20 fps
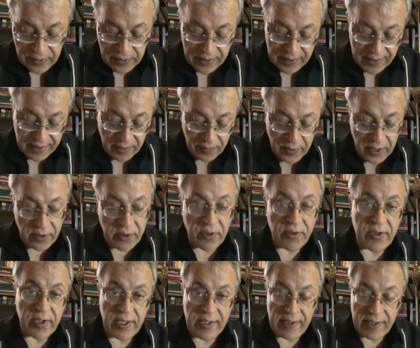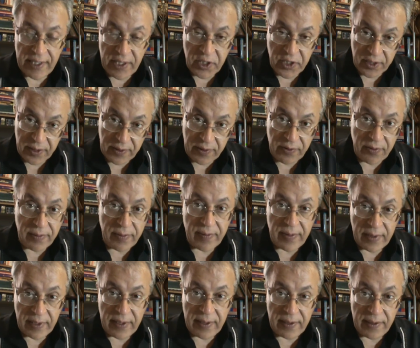Some other translation
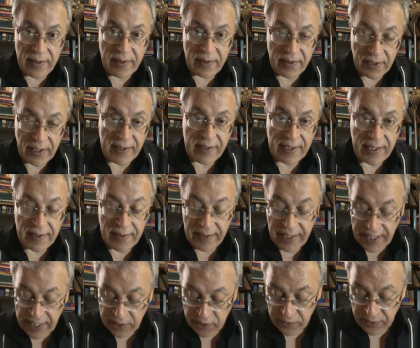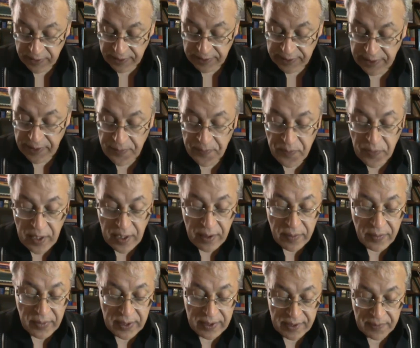translate accurately,
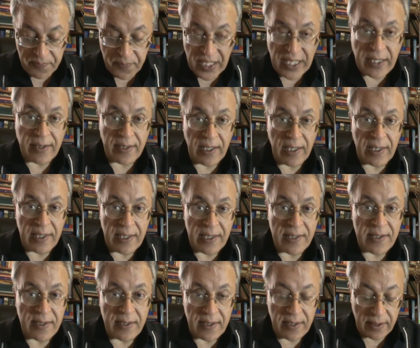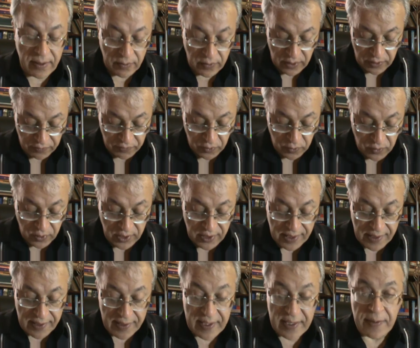but the Pickthall is one of the worst
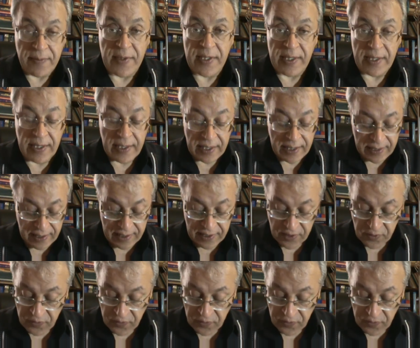it seems in this